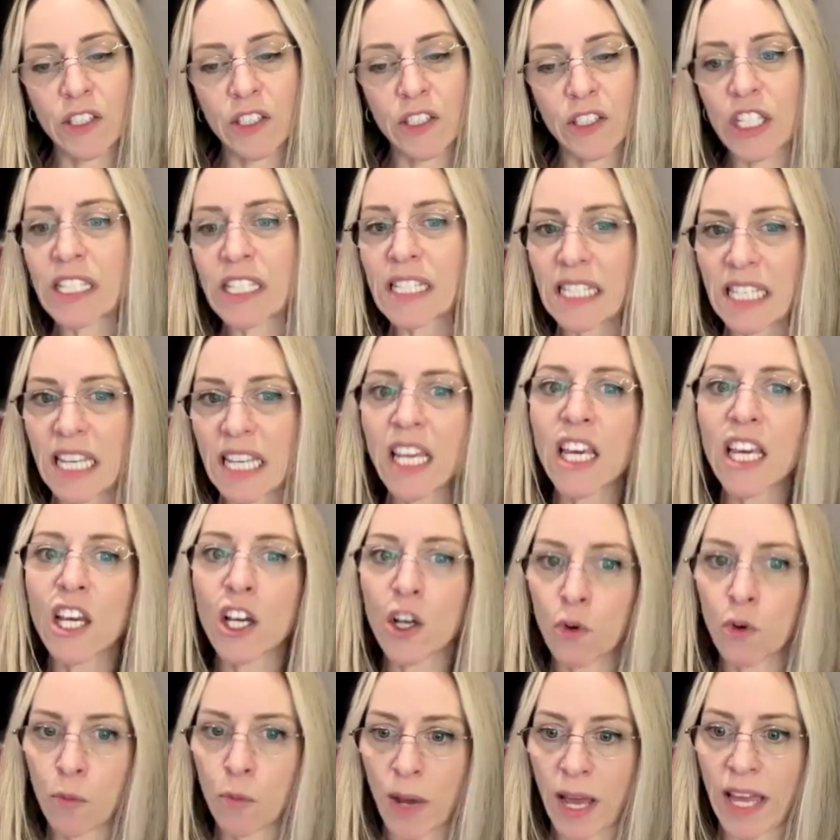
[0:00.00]
she's
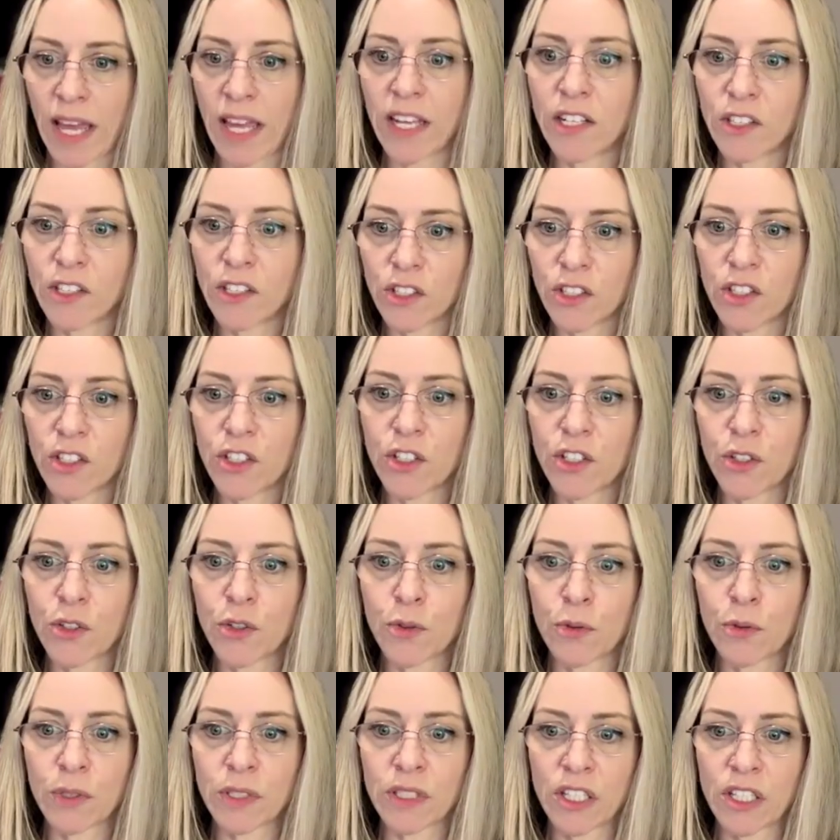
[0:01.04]
seeking a way
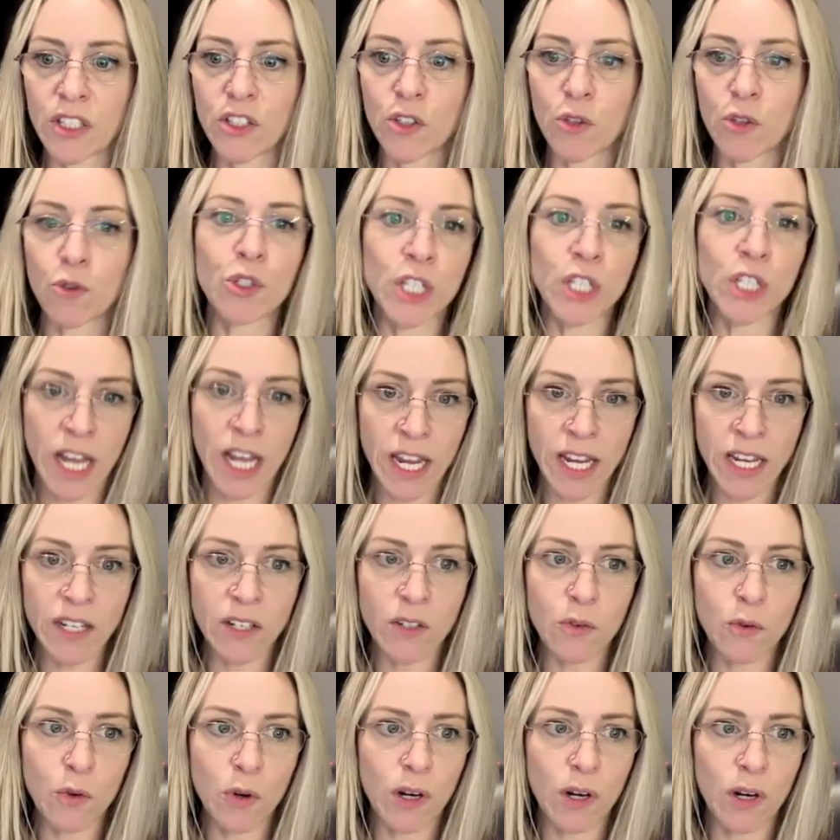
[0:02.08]
to
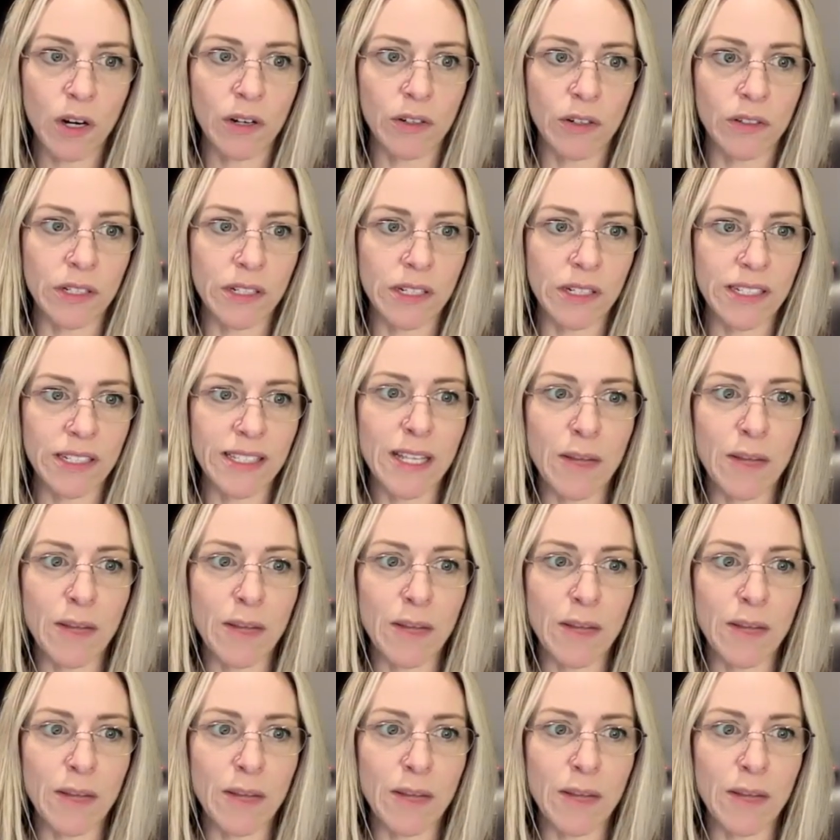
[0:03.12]
dissociate or